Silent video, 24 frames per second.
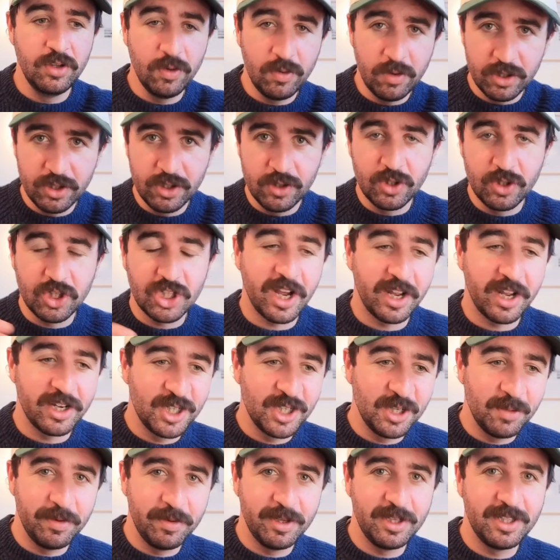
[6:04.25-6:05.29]
you could use
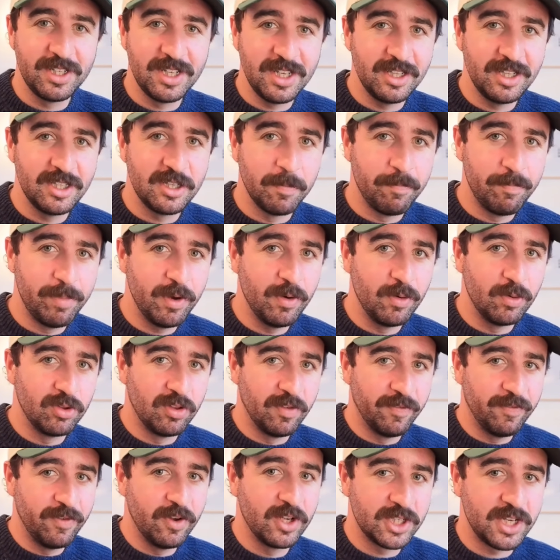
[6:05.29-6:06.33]
ChatGPT to build
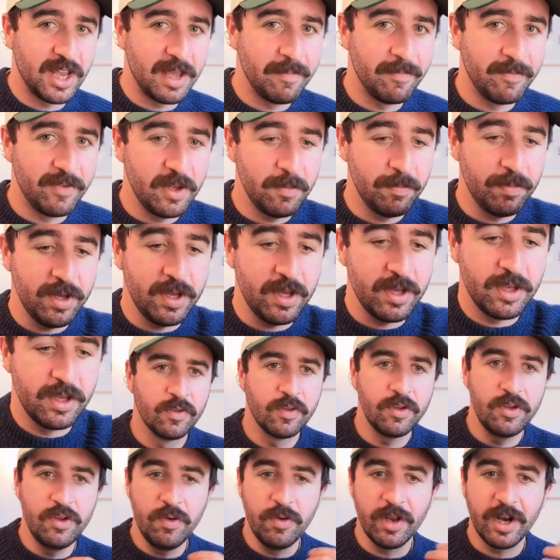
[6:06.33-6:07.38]
the first MVP.
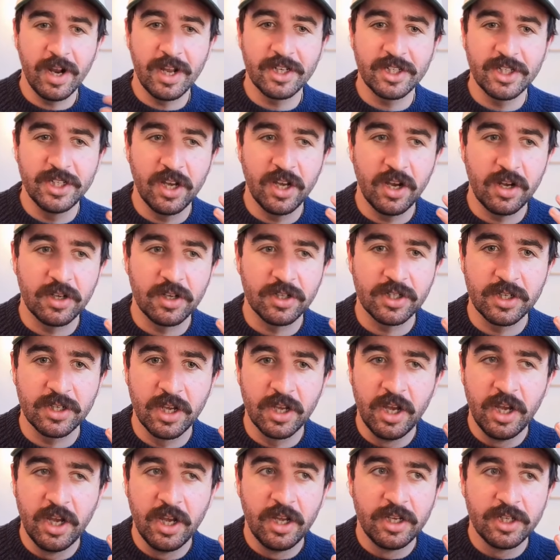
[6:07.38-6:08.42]
So you can actually ask
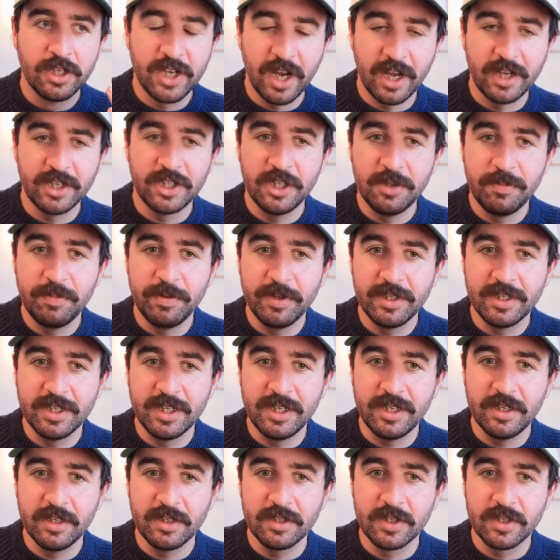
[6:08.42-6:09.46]

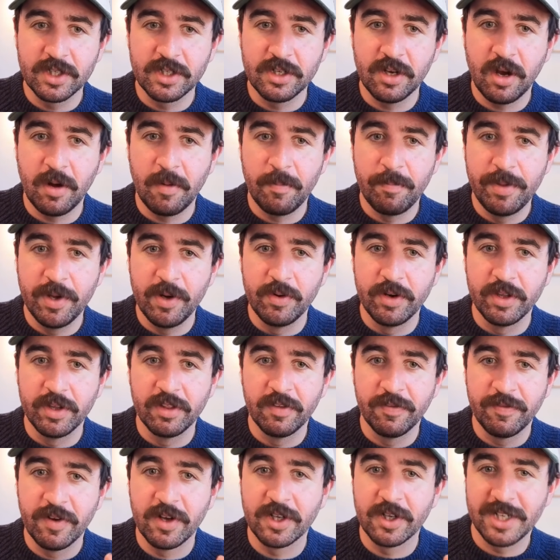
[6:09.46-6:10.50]
ChatGPT to start building
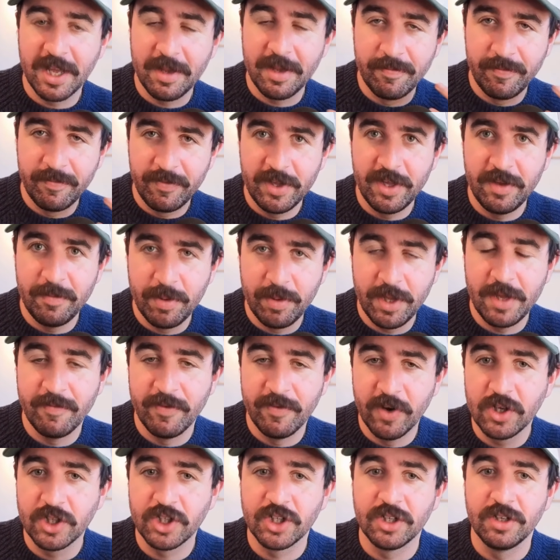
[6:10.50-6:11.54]
the first MVP
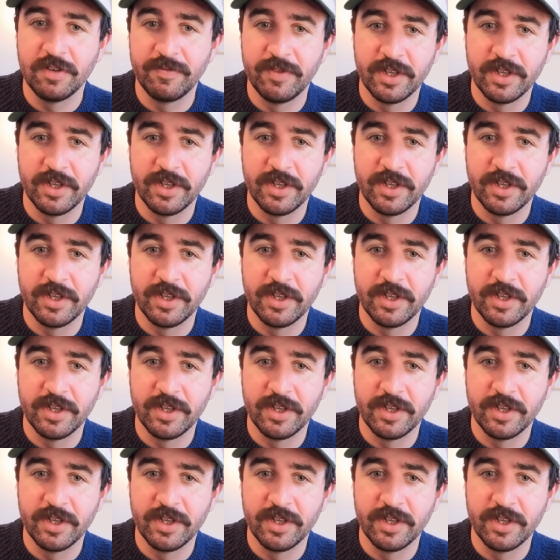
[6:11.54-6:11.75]
version of